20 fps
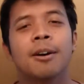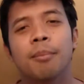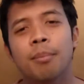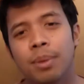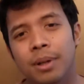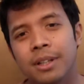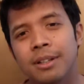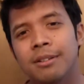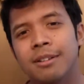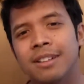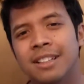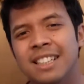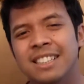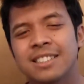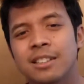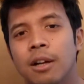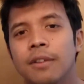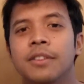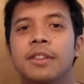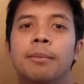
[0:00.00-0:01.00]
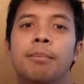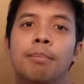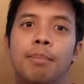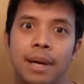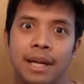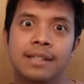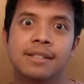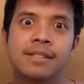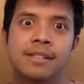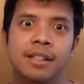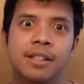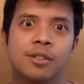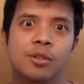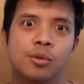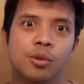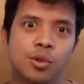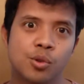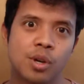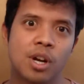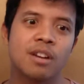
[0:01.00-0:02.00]
but it's not the best things
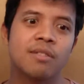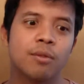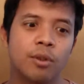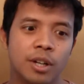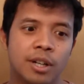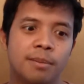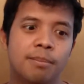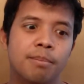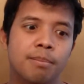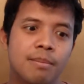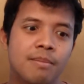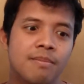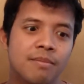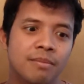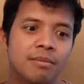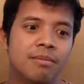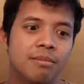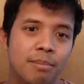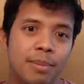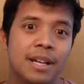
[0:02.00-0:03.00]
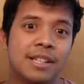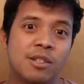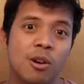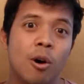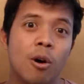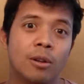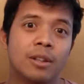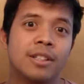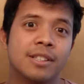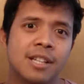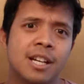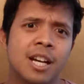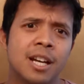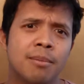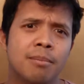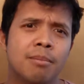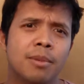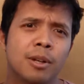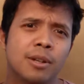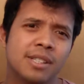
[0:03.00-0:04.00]
to strive for the best all the
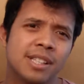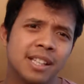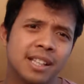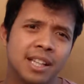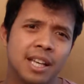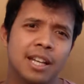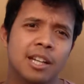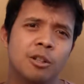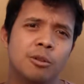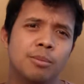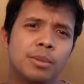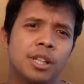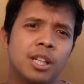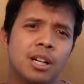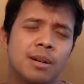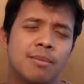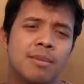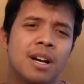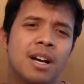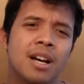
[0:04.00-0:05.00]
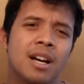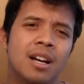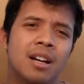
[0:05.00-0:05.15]
time, because in the end it'll become